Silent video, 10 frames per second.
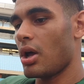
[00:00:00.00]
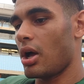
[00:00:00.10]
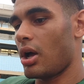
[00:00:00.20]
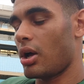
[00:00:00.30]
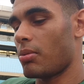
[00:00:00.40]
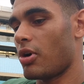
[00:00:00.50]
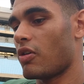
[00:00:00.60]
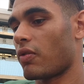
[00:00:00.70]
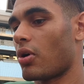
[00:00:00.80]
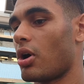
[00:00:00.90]

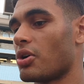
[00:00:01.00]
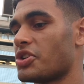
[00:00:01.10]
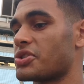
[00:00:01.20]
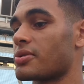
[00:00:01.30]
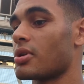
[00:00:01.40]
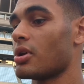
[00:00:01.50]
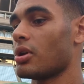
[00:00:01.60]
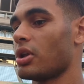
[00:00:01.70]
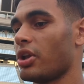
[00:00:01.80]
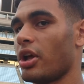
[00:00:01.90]
Overall, just,
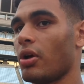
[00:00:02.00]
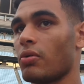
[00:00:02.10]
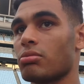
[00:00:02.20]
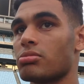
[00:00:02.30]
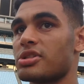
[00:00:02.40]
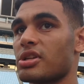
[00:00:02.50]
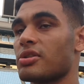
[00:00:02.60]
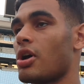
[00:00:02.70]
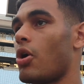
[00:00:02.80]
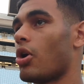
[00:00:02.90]
you know,
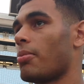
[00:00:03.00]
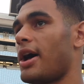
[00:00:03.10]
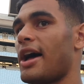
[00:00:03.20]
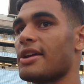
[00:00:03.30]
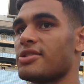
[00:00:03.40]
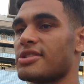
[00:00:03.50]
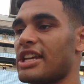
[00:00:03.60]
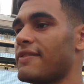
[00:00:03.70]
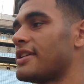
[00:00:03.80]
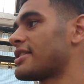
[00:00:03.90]
holding my eyes to
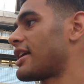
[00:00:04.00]
safeties.